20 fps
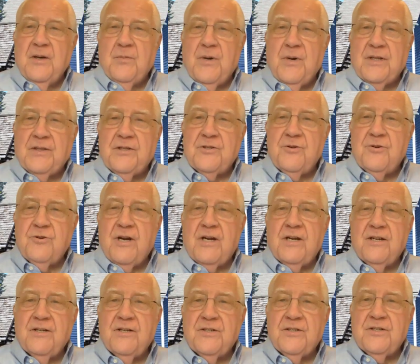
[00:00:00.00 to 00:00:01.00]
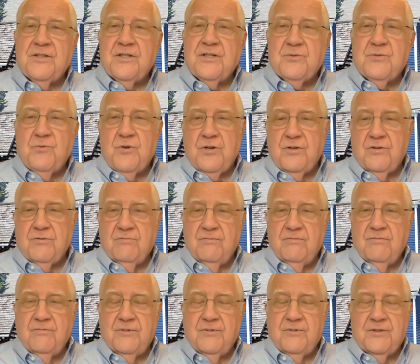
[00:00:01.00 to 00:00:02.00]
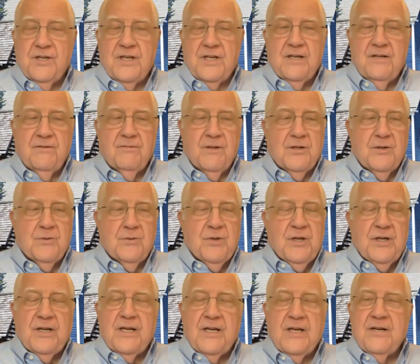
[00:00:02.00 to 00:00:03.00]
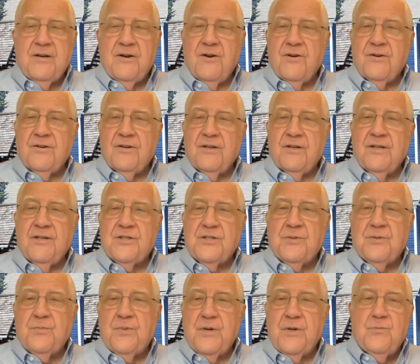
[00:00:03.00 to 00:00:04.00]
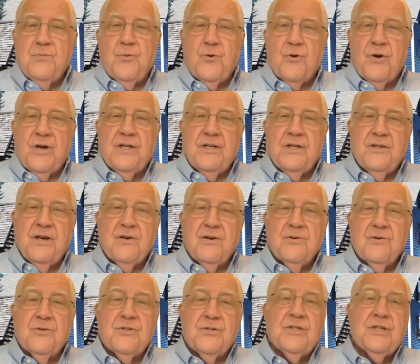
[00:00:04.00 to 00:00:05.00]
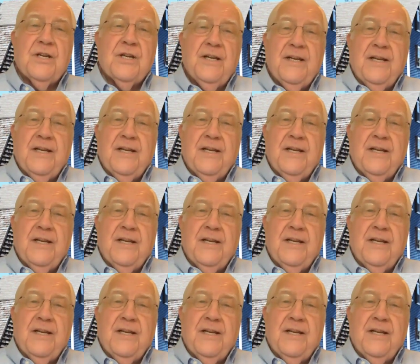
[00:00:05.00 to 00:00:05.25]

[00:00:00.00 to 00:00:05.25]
But the trick is, as we'll see a little bit later, is to pinpoint those